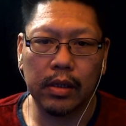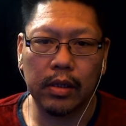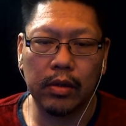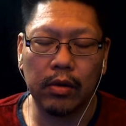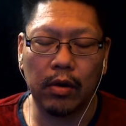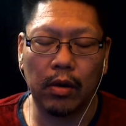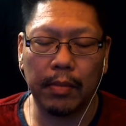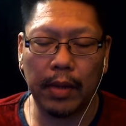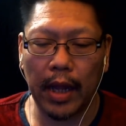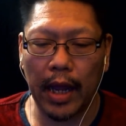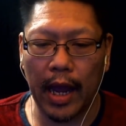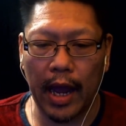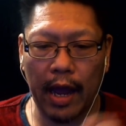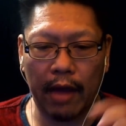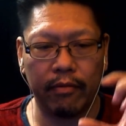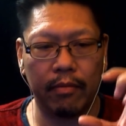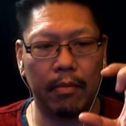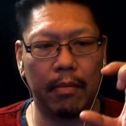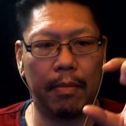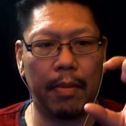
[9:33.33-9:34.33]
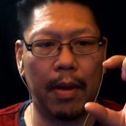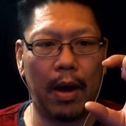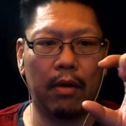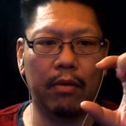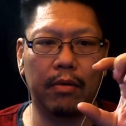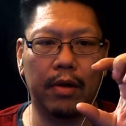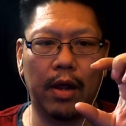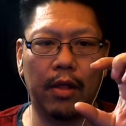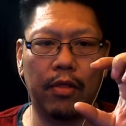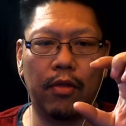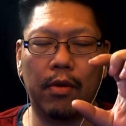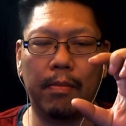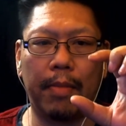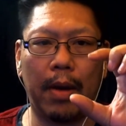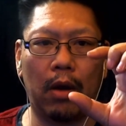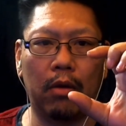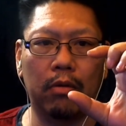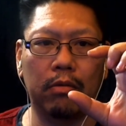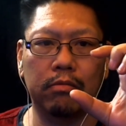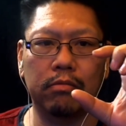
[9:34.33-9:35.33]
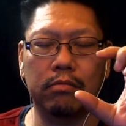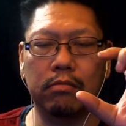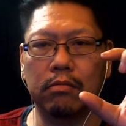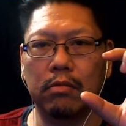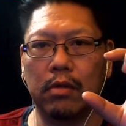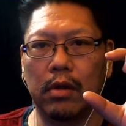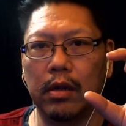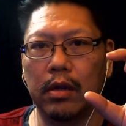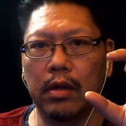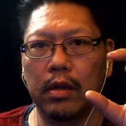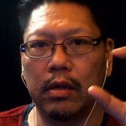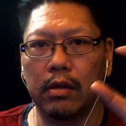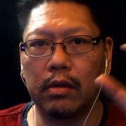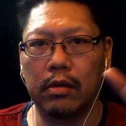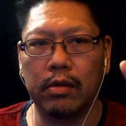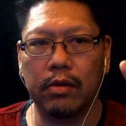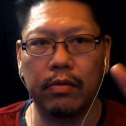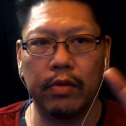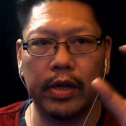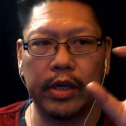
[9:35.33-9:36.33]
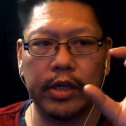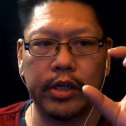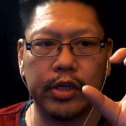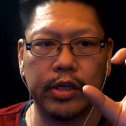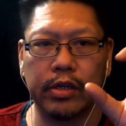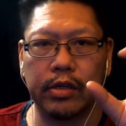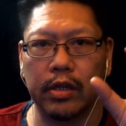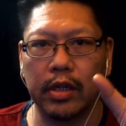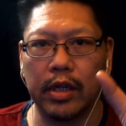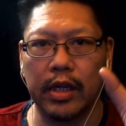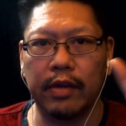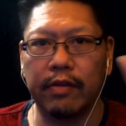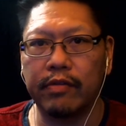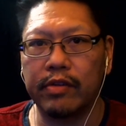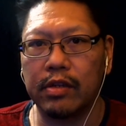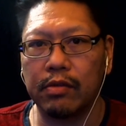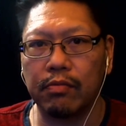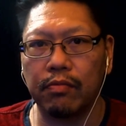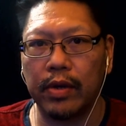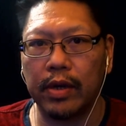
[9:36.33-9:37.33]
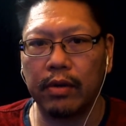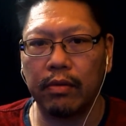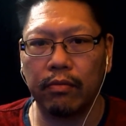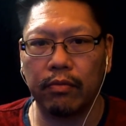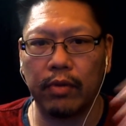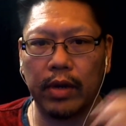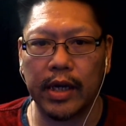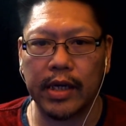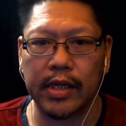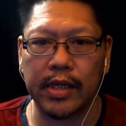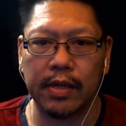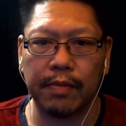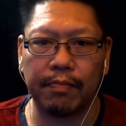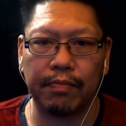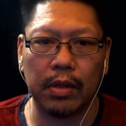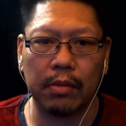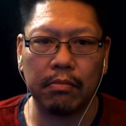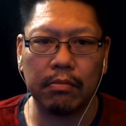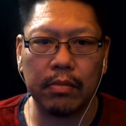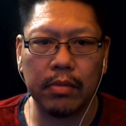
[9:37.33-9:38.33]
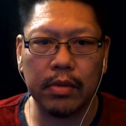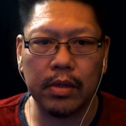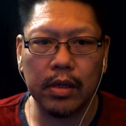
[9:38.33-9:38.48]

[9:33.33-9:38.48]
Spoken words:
Normally I have them they're about 2-inch leaves when I snip them.